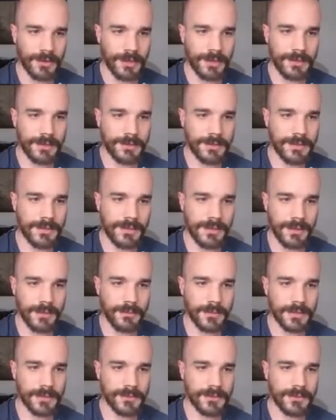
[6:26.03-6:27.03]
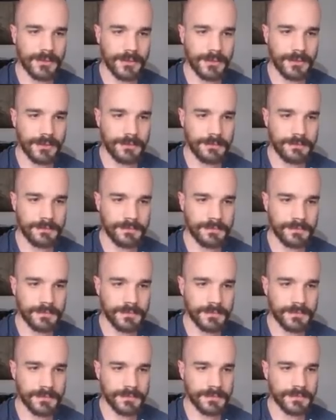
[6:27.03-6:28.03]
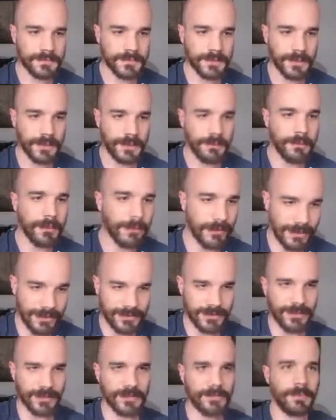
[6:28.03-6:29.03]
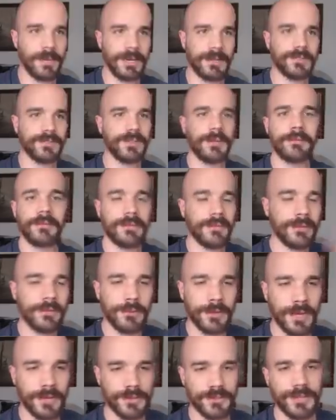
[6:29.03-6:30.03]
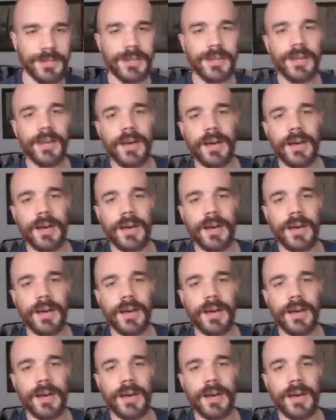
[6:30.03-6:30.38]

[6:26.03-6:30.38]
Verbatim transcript: LightDM installed? Okay, maybe that's not its package name, who cares?